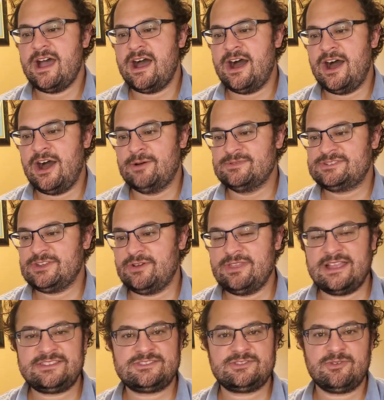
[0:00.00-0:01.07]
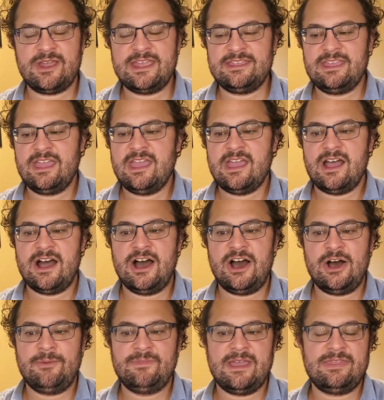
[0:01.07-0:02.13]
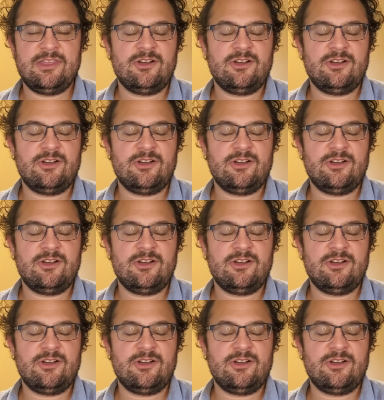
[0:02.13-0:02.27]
So that's great. And